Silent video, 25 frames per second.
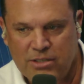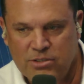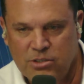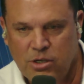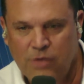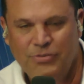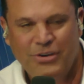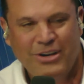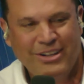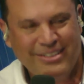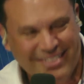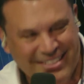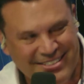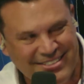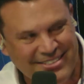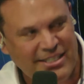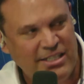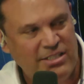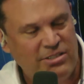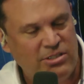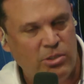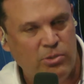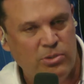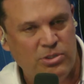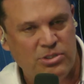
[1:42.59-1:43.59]
So if you're listening
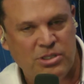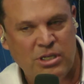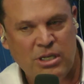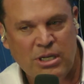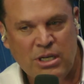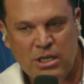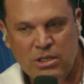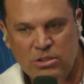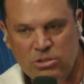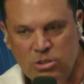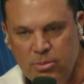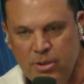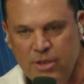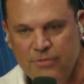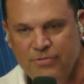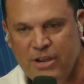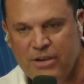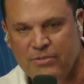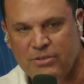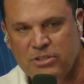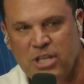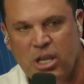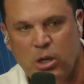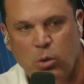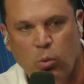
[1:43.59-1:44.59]
to us, do me a
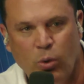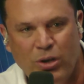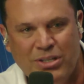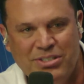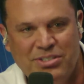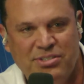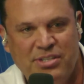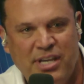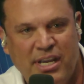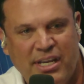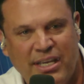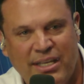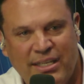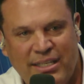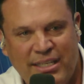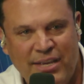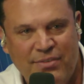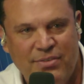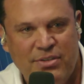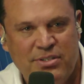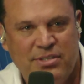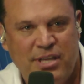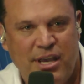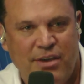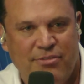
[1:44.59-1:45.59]
favor, take 1 second, give
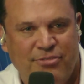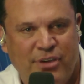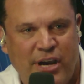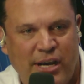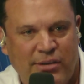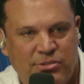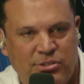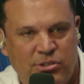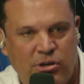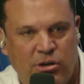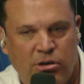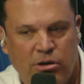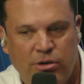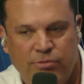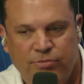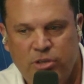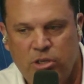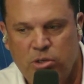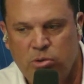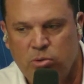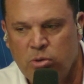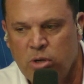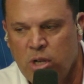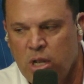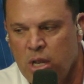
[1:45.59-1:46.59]
us that 5-star
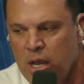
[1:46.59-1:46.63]
review